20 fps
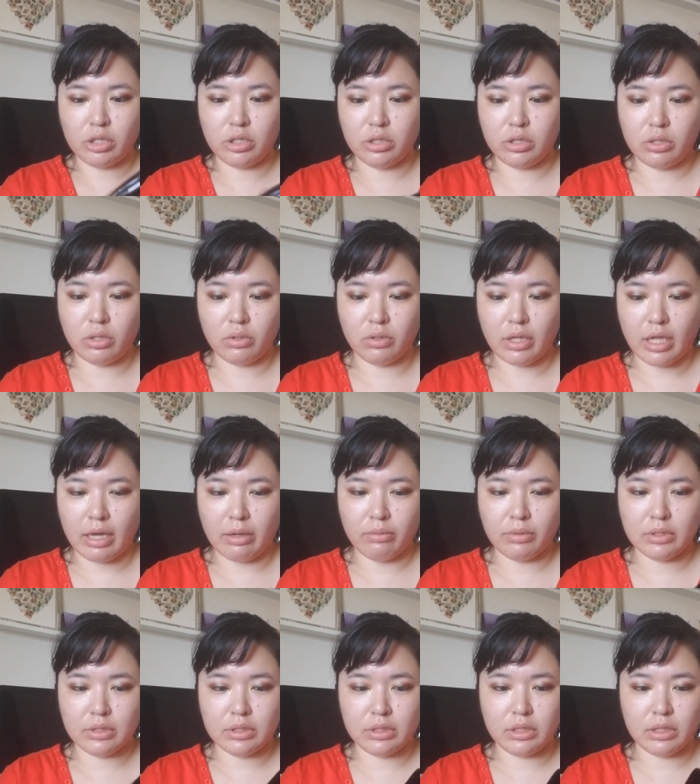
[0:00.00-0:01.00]
So that
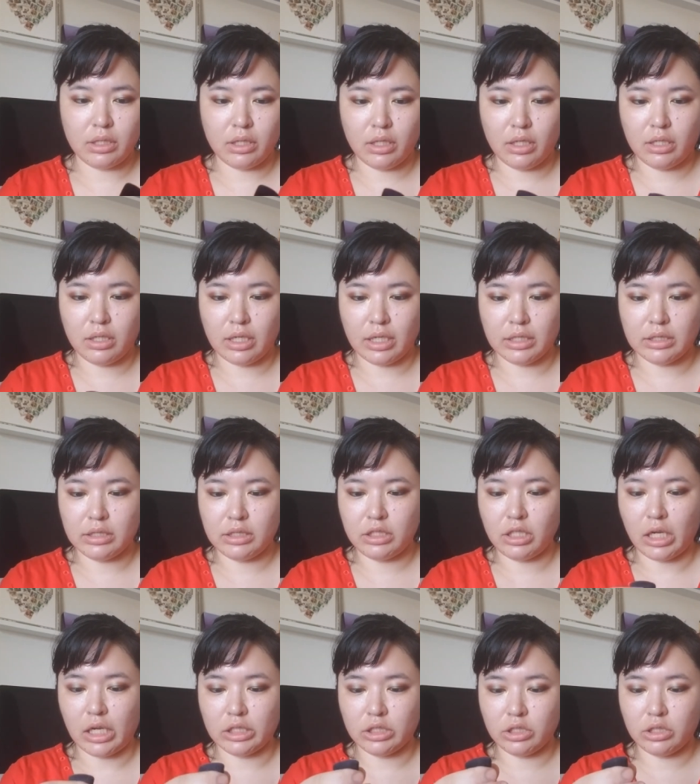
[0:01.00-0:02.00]
was a nice
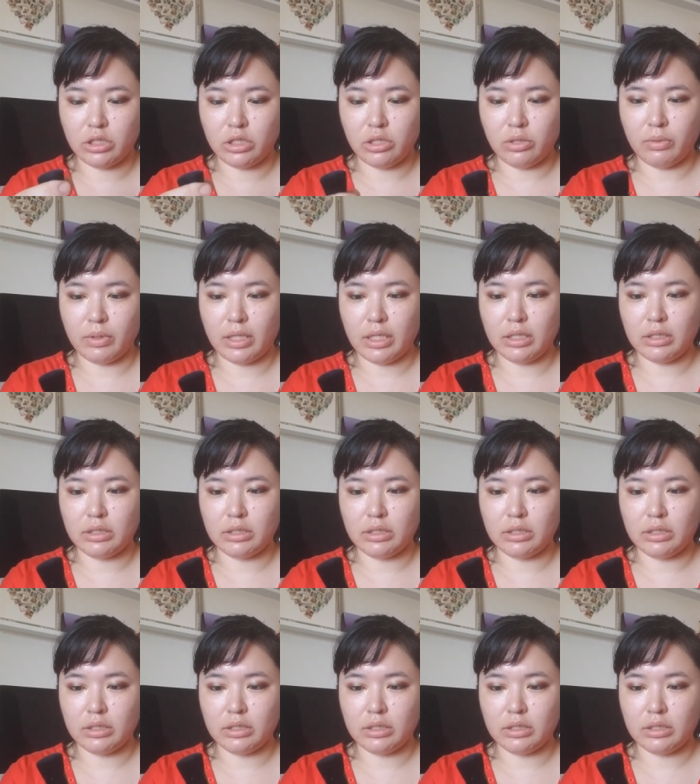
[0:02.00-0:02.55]
touch to it.